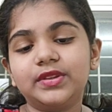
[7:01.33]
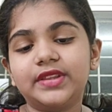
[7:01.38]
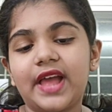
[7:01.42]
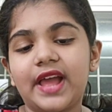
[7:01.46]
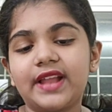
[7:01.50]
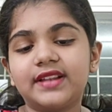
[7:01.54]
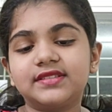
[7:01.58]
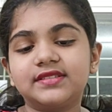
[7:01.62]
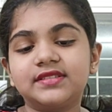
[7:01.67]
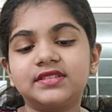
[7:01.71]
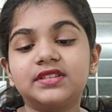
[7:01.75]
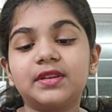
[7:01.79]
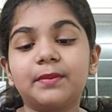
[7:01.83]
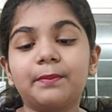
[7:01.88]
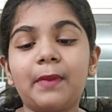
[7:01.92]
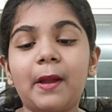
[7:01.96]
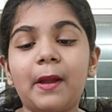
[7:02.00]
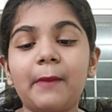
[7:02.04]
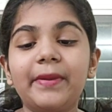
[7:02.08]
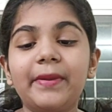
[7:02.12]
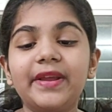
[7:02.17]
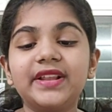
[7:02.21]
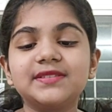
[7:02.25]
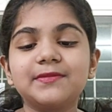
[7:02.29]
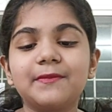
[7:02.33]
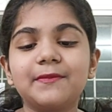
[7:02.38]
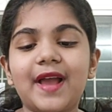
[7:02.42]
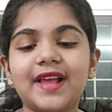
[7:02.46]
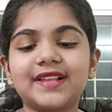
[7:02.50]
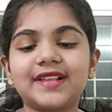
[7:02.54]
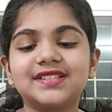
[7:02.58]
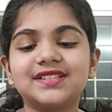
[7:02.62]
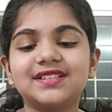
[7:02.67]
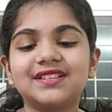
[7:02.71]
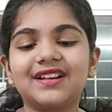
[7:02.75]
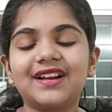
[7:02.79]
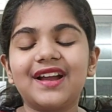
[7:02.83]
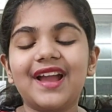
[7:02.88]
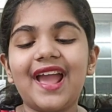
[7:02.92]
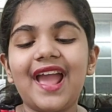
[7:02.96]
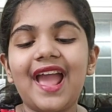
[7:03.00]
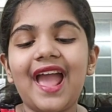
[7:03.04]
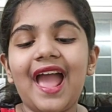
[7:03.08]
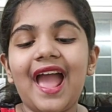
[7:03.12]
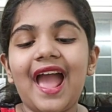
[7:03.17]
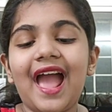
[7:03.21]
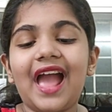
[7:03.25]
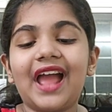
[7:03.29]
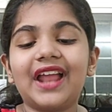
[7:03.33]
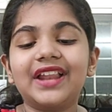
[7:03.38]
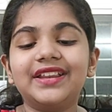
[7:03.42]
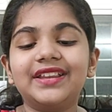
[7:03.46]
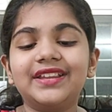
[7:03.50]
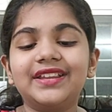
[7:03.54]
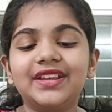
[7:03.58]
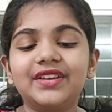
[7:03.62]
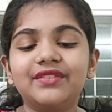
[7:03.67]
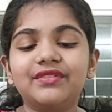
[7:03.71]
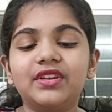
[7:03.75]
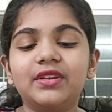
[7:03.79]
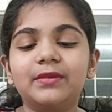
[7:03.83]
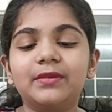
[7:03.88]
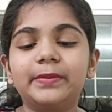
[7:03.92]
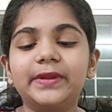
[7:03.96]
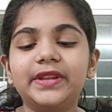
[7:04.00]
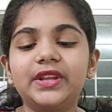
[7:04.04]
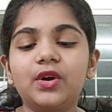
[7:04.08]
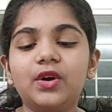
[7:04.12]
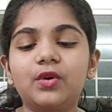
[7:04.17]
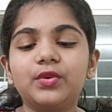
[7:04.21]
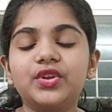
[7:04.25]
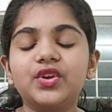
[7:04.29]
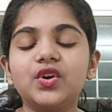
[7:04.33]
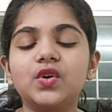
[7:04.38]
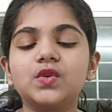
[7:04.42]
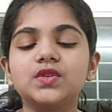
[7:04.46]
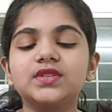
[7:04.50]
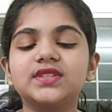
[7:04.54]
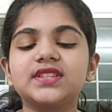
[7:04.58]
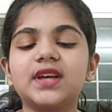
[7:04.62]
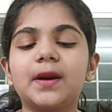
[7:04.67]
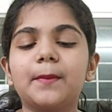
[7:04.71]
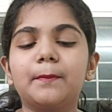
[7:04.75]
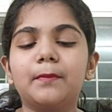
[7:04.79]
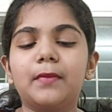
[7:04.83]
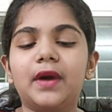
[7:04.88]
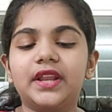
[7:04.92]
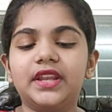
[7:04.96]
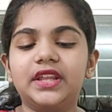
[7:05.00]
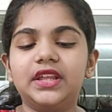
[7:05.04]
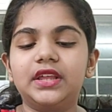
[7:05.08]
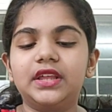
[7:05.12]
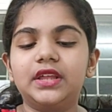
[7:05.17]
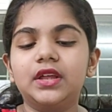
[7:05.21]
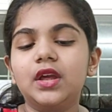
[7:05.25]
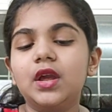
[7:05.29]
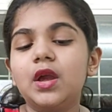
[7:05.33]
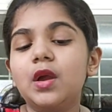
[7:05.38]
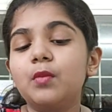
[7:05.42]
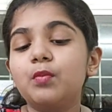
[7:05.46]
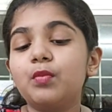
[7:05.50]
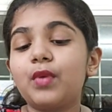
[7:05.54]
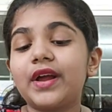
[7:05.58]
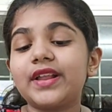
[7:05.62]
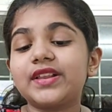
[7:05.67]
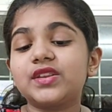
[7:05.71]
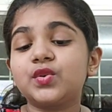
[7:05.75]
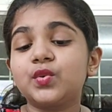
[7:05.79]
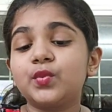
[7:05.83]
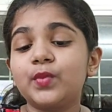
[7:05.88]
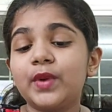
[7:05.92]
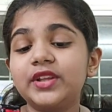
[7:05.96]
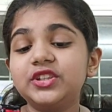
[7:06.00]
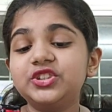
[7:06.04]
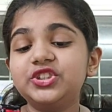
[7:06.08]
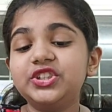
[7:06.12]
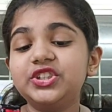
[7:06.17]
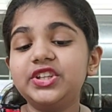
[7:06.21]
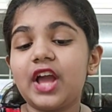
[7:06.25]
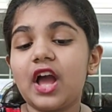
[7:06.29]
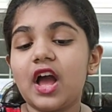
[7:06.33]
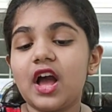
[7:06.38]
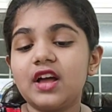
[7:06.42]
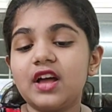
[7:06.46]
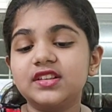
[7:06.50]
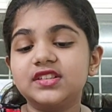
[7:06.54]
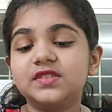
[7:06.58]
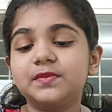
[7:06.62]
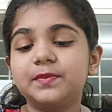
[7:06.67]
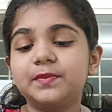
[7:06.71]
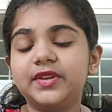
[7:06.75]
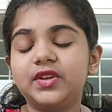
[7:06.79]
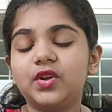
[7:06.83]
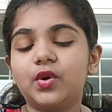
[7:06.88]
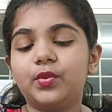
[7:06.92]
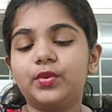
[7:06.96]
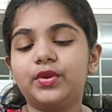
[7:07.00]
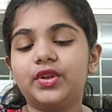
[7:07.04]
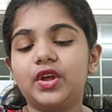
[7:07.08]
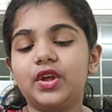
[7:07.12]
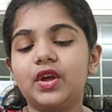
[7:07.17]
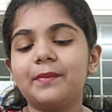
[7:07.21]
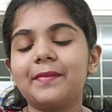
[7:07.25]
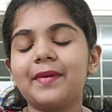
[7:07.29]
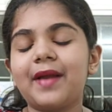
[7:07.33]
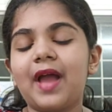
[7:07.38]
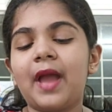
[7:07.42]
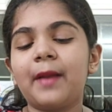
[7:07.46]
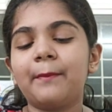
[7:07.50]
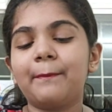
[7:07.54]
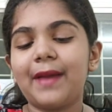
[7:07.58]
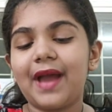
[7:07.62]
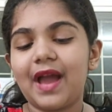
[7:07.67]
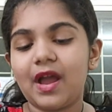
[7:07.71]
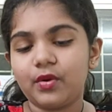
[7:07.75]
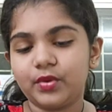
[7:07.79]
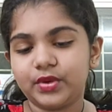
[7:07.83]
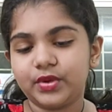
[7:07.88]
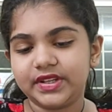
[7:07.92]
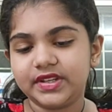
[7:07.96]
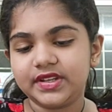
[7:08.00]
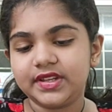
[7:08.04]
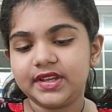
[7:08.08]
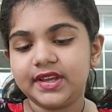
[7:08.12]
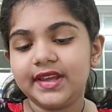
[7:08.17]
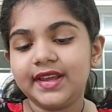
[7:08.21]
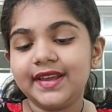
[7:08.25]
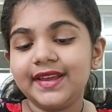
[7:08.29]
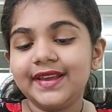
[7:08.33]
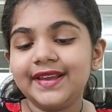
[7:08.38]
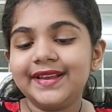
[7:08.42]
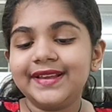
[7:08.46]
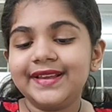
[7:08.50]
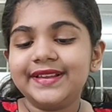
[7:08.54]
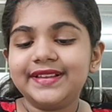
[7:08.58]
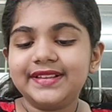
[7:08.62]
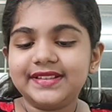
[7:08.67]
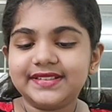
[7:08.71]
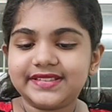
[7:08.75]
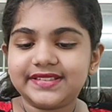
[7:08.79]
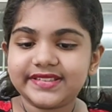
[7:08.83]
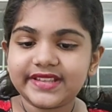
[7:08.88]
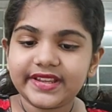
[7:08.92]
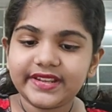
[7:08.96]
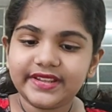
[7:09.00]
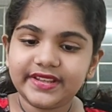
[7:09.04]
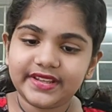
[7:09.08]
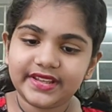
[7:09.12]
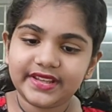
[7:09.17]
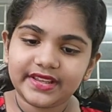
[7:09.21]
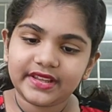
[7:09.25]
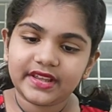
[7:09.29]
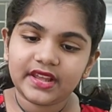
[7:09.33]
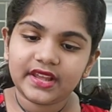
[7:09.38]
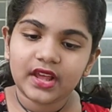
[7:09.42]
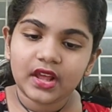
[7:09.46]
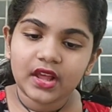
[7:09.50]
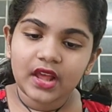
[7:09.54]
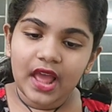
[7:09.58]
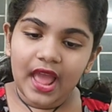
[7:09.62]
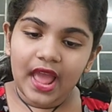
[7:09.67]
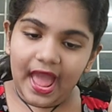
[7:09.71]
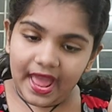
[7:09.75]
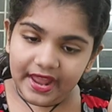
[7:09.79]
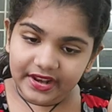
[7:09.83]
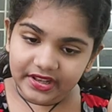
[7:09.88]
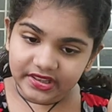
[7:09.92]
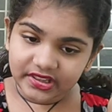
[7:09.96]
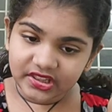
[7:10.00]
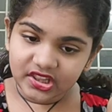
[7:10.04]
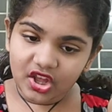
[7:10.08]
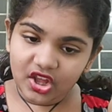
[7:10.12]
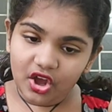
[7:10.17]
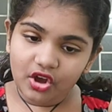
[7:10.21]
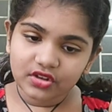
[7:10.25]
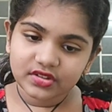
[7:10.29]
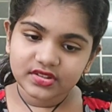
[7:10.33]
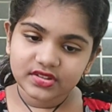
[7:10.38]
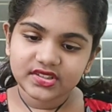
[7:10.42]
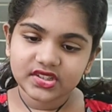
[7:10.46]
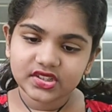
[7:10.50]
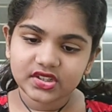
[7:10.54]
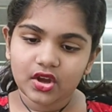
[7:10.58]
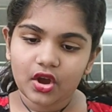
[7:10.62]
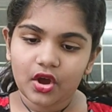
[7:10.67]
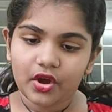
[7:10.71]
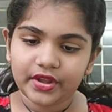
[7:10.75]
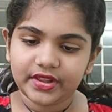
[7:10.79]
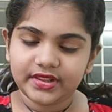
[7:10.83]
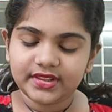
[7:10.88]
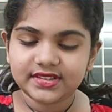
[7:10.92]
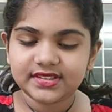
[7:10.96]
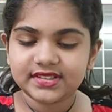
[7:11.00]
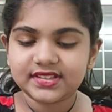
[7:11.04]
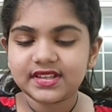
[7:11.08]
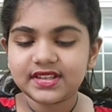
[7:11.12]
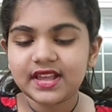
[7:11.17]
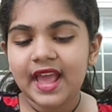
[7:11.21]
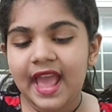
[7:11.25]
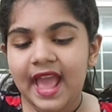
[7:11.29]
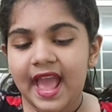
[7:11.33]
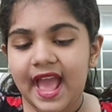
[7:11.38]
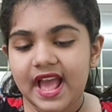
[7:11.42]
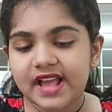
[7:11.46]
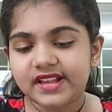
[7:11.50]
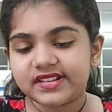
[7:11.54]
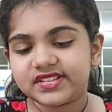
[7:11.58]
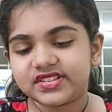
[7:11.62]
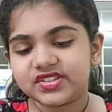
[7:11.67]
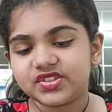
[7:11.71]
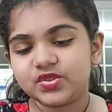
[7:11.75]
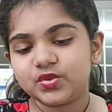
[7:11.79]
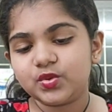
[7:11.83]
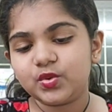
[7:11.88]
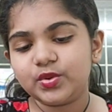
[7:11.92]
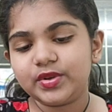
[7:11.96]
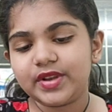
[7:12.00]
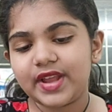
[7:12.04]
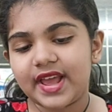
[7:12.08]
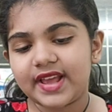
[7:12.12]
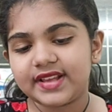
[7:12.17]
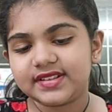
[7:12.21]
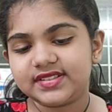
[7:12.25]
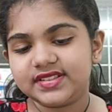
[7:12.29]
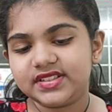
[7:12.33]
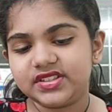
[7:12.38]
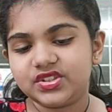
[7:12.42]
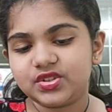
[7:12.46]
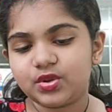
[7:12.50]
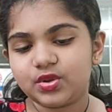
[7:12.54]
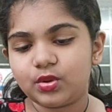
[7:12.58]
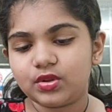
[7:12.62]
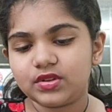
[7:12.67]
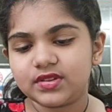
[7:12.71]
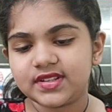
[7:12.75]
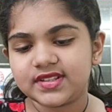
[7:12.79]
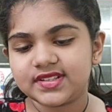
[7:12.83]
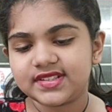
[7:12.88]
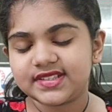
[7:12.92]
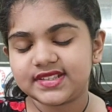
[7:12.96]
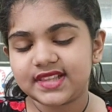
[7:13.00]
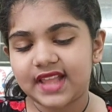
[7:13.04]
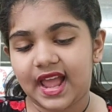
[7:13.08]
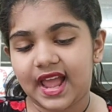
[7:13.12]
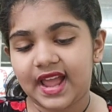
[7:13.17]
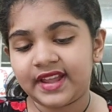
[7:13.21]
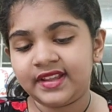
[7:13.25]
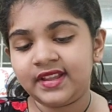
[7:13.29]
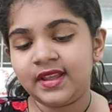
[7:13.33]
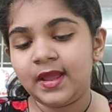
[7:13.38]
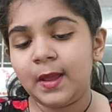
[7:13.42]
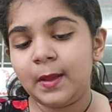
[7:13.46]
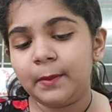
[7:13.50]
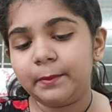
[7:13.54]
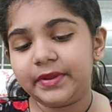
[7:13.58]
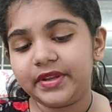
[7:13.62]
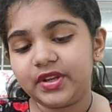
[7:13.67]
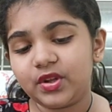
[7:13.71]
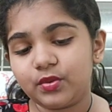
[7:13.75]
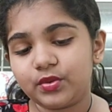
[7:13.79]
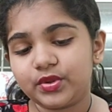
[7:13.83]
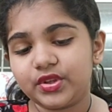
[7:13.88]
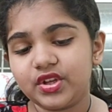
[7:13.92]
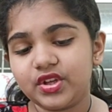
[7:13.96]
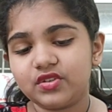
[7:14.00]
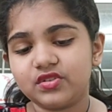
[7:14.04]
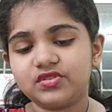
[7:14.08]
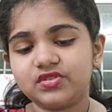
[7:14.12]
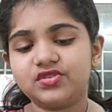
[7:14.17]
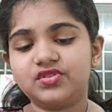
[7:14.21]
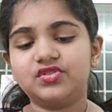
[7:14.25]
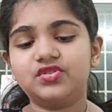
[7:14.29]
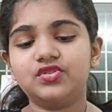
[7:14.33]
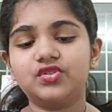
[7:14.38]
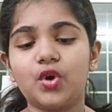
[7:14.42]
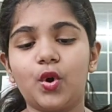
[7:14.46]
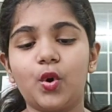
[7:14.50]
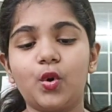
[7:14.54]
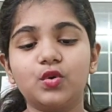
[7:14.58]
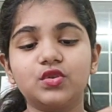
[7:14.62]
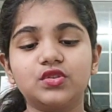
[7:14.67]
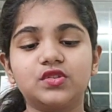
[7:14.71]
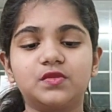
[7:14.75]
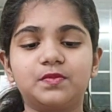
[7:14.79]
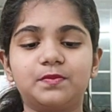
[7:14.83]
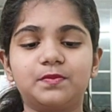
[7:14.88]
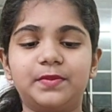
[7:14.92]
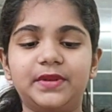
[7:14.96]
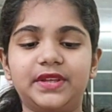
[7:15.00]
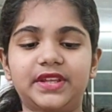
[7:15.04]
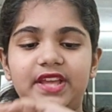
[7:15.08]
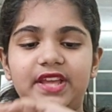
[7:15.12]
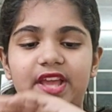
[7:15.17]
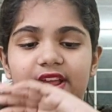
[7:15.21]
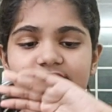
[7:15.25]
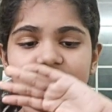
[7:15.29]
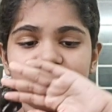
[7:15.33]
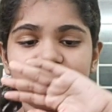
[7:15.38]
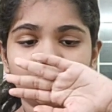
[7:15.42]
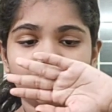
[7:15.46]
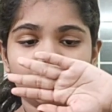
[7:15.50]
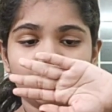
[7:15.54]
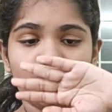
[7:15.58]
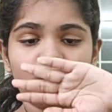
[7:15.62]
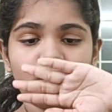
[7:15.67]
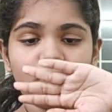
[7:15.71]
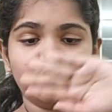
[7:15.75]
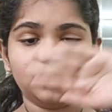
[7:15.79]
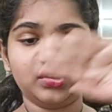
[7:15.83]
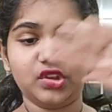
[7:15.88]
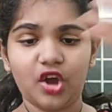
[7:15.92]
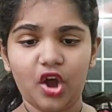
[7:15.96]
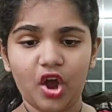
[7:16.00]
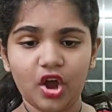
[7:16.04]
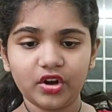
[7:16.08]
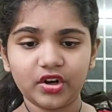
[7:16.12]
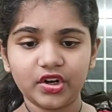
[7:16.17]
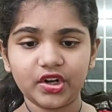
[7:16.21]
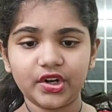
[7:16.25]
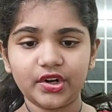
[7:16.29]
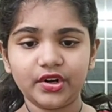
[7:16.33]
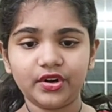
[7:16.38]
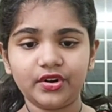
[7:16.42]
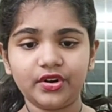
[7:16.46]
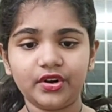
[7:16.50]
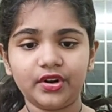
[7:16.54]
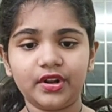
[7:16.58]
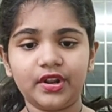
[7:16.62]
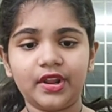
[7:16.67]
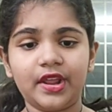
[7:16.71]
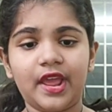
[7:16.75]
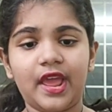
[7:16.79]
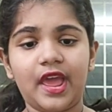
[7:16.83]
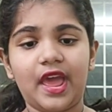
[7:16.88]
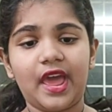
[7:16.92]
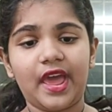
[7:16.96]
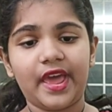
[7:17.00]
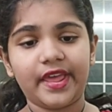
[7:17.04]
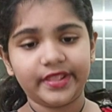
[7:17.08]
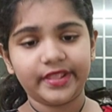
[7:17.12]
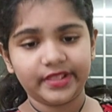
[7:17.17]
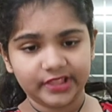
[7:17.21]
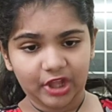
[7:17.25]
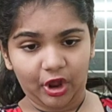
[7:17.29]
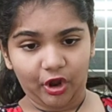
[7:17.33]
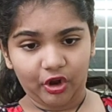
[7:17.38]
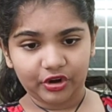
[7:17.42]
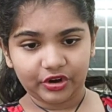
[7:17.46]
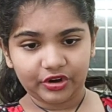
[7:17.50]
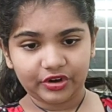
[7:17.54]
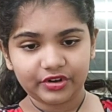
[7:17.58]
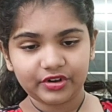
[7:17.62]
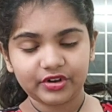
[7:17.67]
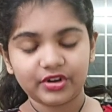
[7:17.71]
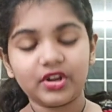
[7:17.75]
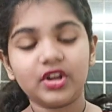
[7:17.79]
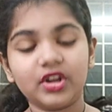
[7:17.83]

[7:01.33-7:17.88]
that the puppet master had given Pinocchio some money, but when she asked Pinocchio about it, he said he had lost the coins. As soon as he told this lie, Pinocchio's nose began to grow longer and longer.